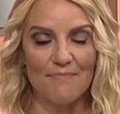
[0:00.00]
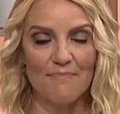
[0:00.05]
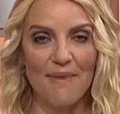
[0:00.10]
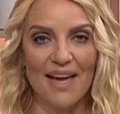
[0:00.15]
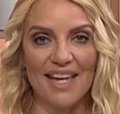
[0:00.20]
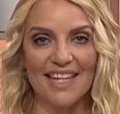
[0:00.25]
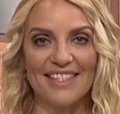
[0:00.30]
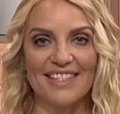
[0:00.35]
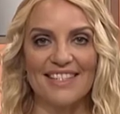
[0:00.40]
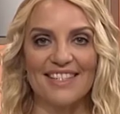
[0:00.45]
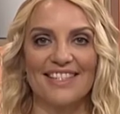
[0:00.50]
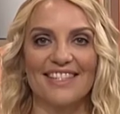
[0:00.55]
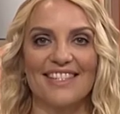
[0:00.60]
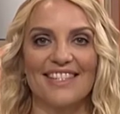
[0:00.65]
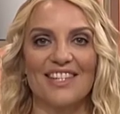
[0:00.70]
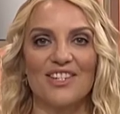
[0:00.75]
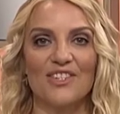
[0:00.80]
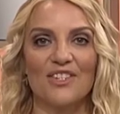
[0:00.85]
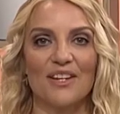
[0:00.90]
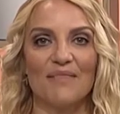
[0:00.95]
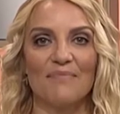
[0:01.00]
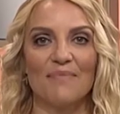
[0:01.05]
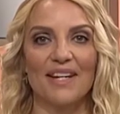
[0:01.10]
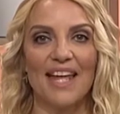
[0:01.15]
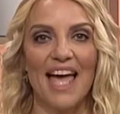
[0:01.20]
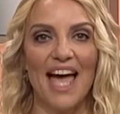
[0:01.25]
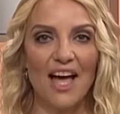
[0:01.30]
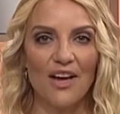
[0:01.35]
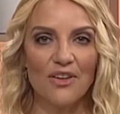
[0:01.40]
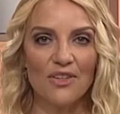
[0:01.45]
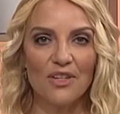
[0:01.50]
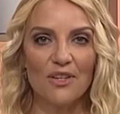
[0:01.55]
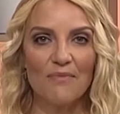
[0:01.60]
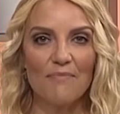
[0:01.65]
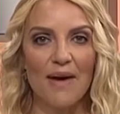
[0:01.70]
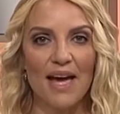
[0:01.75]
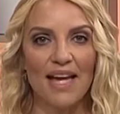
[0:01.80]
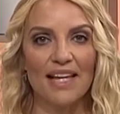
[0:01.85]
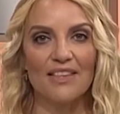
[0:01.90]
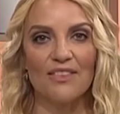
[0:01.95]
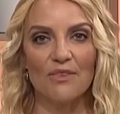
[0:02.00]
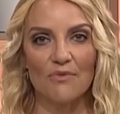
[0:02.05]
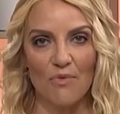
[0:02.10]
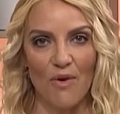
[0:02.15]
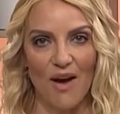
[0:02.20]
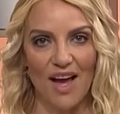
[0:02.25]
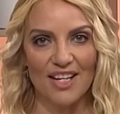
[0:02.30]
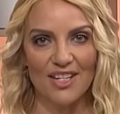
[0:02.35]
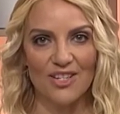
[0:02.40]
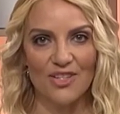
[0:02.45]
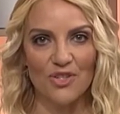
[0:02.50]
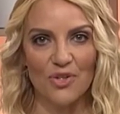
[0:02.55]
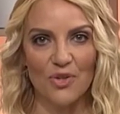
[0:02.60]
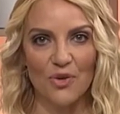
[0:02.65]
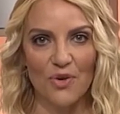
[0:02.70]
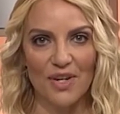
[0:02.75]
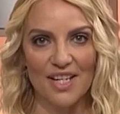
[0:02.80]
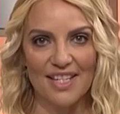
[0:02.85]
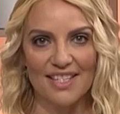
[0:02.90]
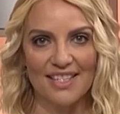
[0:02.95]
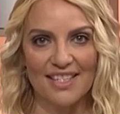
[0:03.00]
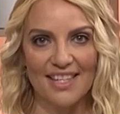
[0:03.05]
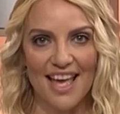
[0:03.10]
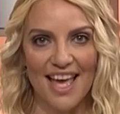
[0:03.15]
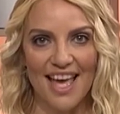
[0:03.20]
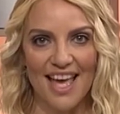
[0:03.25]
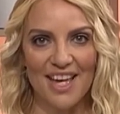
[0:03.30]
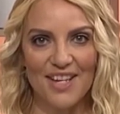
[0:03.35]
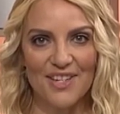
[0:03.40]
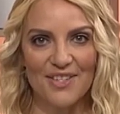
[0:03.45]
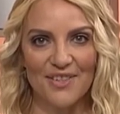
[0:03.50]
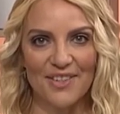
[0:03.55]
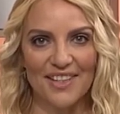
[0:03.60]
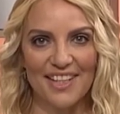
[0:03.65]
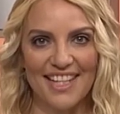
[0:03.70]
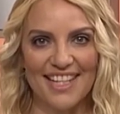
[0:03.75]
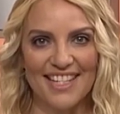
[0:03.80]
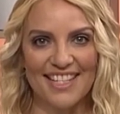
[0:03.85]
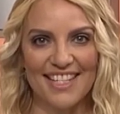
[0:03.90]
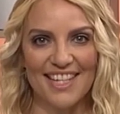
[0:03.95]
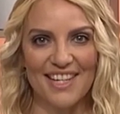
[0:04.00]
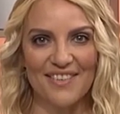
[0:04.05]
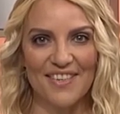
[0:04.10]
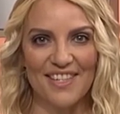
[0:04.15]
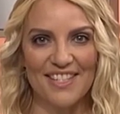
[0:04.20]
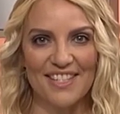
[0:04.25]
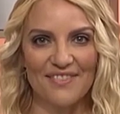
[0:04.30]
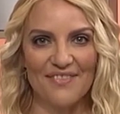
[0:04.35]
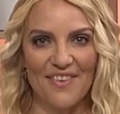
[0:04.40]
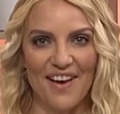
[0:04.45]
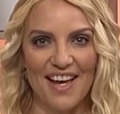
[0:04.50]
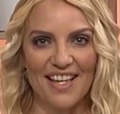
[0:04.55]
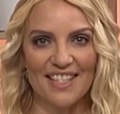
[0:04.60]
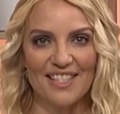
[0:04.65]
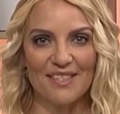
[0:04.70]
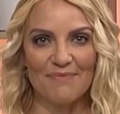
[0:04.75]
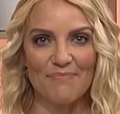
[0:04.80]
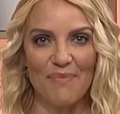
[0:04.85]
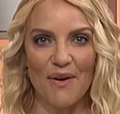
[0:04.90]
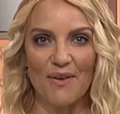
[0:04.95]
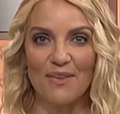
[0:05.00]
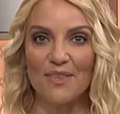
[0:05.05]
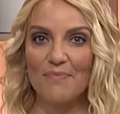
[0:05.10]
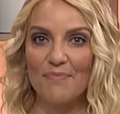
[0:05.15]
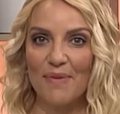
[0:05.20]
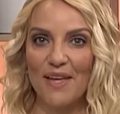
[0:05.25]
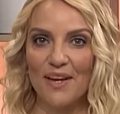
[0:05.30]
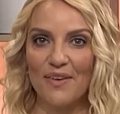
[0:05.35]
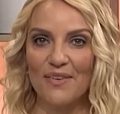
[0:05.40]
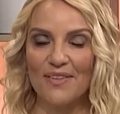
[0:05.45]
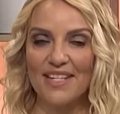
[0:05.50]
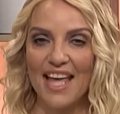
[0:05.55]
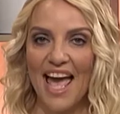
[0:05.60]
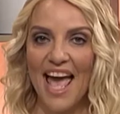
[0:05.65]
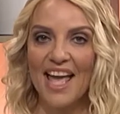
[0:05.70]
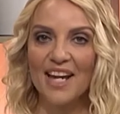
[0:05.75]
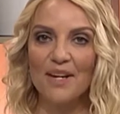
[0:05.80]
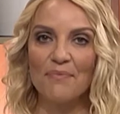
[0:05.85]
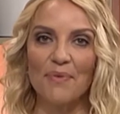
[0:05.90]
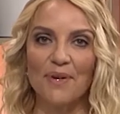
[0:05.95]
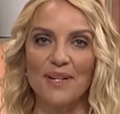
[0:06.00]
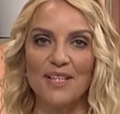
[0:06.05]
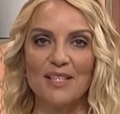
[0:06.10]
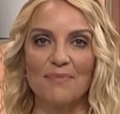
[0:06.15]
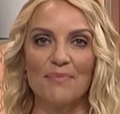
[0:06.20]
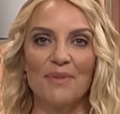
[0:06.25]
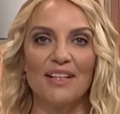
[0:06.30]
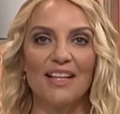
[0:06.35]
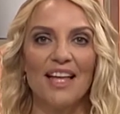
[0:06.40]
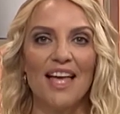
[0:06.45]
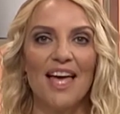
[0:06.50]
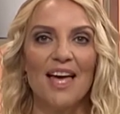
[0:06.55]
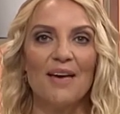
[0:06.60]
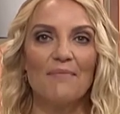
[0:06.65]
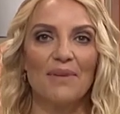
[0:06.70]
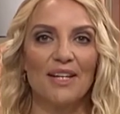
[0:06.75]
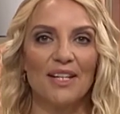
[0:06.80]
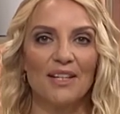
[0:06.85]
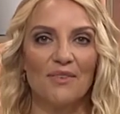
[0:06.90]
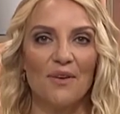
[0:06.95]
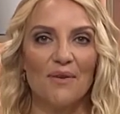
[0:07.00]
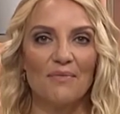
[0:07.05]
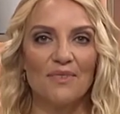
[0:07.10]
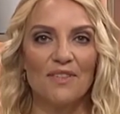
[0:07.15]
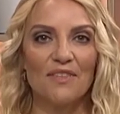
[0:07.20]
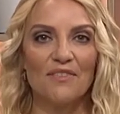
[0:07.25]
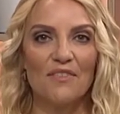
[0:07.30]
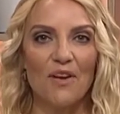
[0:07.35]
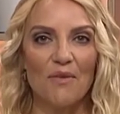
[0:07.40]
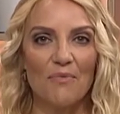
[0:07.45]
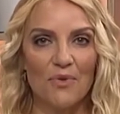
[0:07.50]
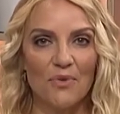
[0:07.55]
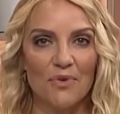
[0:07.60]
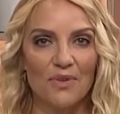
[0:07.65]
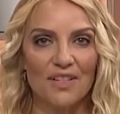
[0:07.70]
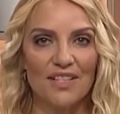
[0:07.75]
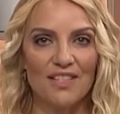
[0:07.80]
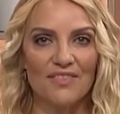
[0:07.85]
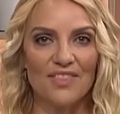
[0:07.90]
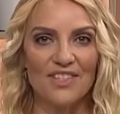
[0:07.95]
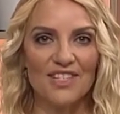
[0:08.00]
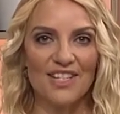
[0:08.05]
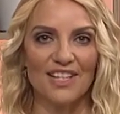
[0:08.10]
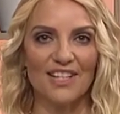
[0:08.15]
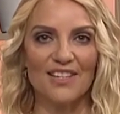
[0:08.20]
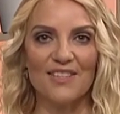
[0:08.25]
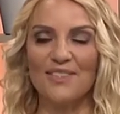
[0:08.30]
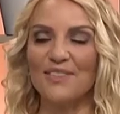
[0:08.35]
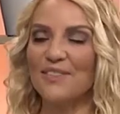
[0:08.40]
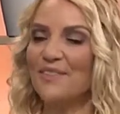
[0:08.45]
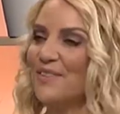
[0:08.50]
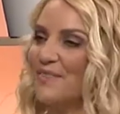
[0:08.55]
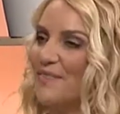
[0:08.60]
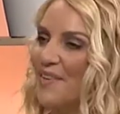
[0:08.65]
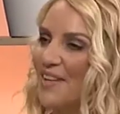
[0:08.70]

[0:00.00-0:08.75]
is a major decision, but how do you make the right choice? Joining us to give his advice is both a parent and a principal, Peter Crompton from Auckland's Ficino School.